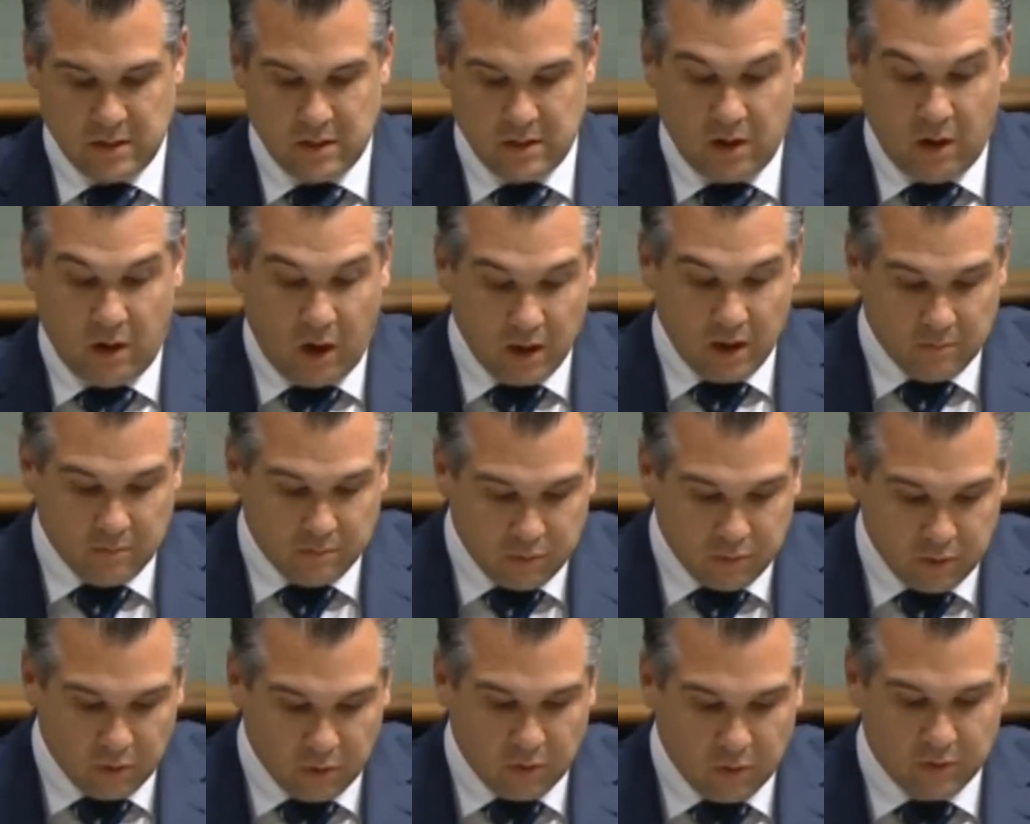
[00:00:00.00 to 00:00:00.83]
I
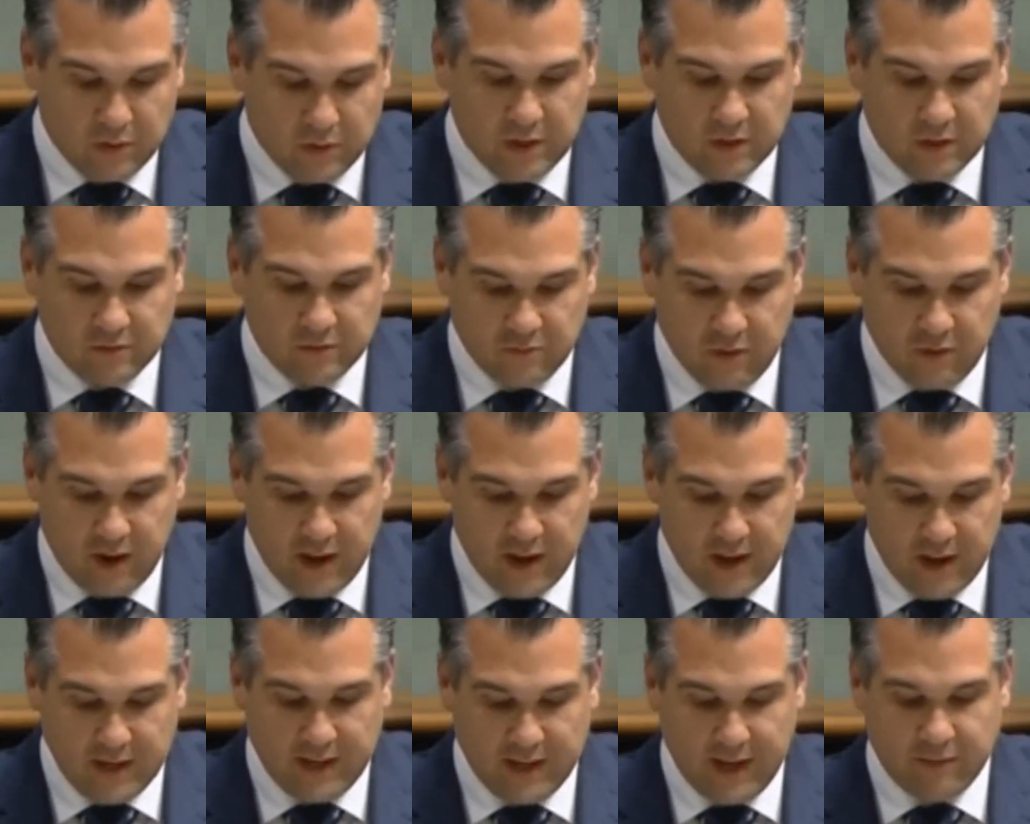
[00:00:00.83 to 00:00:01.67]
implore the
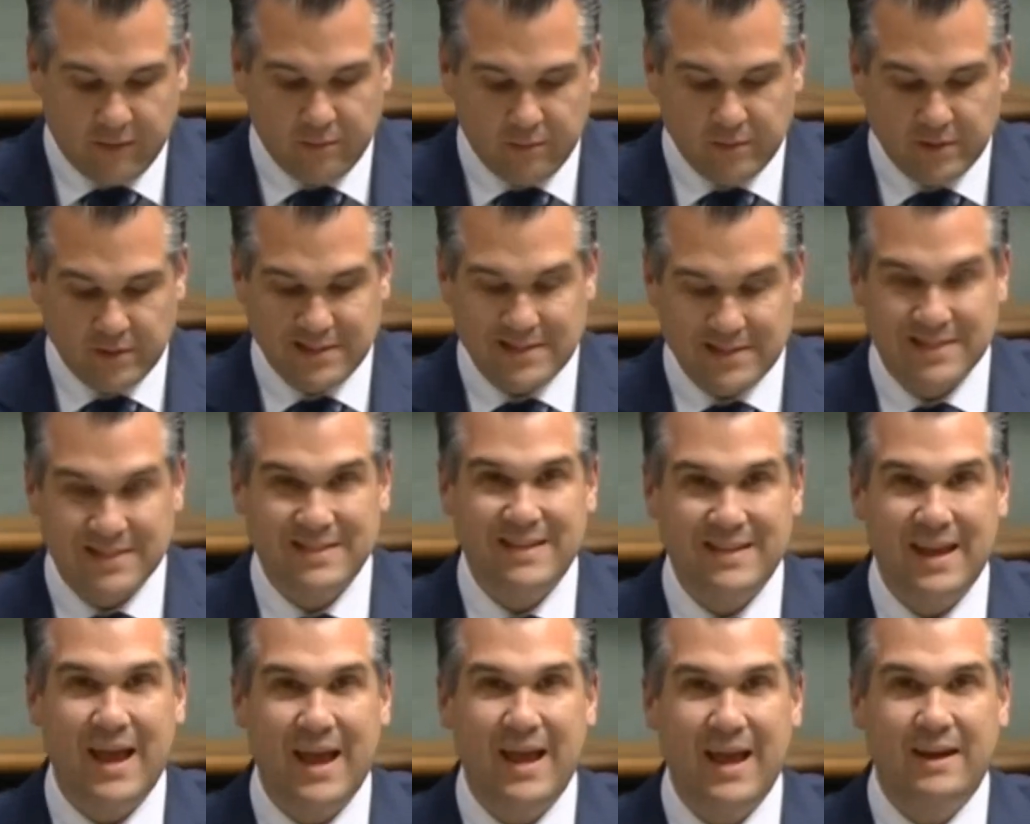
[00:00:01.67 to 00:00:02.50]
Australian government to
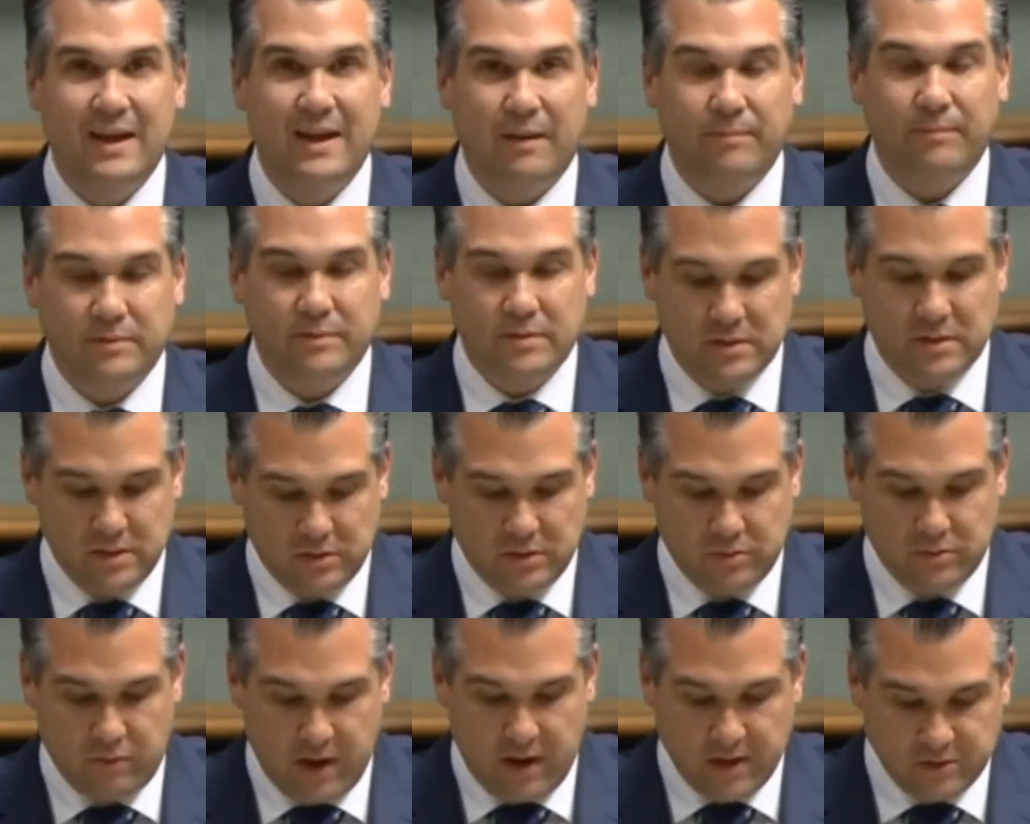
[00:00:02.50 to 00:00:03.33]
stand up to
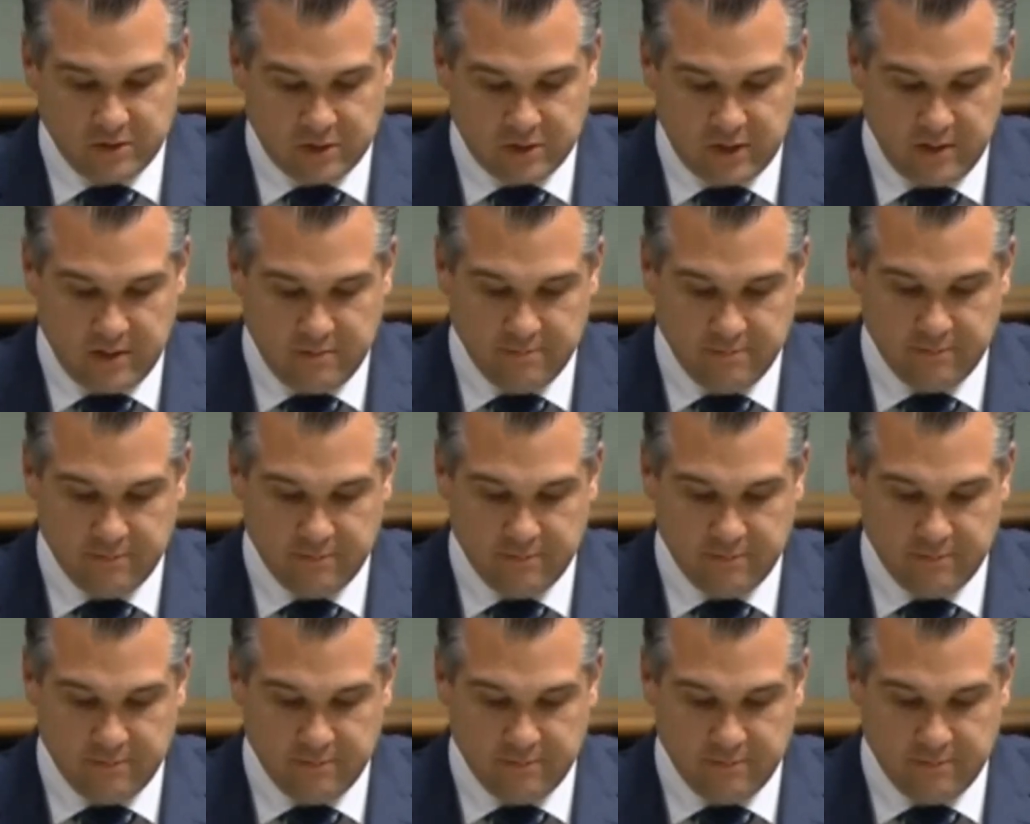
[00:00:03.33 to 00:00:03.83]
this regime,